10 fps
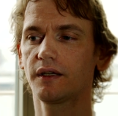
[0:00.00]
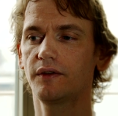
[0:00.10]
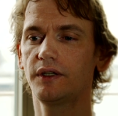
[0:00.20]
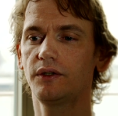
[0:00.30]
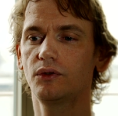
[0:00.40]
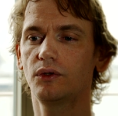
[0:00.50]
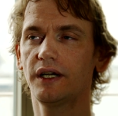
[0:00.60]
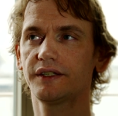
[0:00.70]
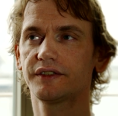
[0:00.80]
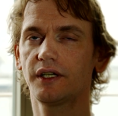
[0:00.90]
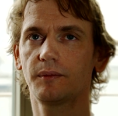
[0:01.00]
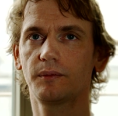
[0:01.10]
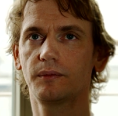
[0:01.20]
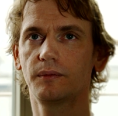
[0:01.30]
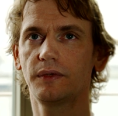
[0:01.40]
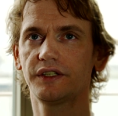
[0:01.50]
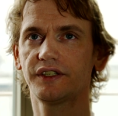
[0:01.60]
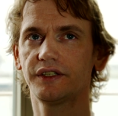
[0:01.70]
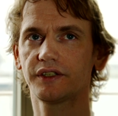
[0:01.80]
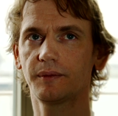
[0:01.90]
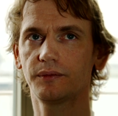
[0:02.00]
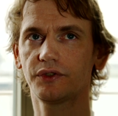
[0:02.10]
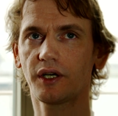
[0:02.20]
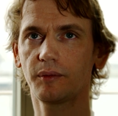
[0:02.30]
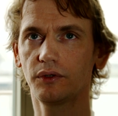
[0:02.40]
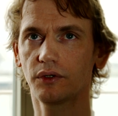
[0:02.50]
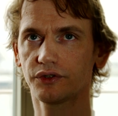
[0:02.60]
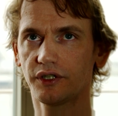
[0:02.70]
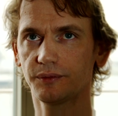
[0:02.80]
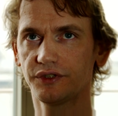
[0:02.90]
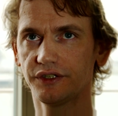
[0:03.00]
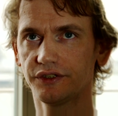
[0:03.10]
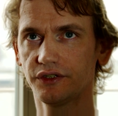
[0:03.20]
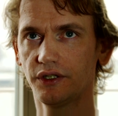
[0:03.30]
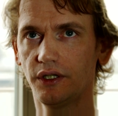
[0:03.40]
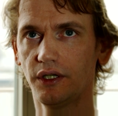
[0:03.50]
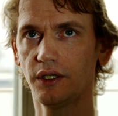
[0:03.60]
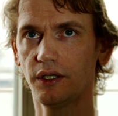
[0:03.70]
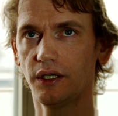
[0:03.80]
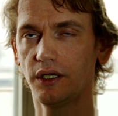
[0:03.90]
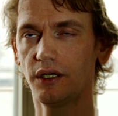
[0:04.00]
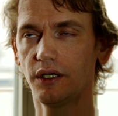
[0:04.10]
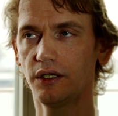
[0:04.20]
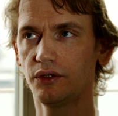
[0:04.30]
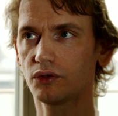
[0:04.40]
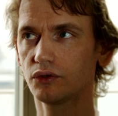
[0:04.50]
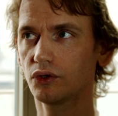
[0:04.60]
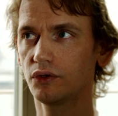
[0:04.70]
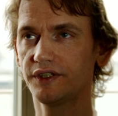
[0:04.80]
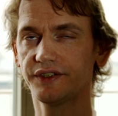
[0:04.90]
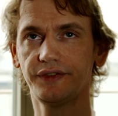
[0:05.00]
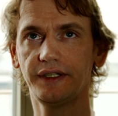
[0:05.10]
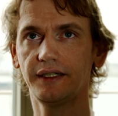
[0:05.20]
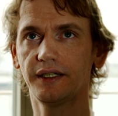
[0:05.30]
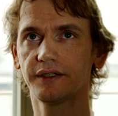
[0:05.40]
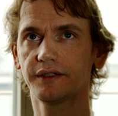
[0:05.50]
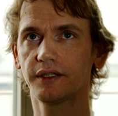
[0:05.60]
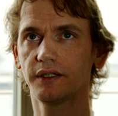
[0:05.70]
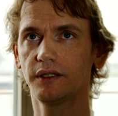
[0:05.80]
when you had some, let's say, some trouble or some things, you could always feel that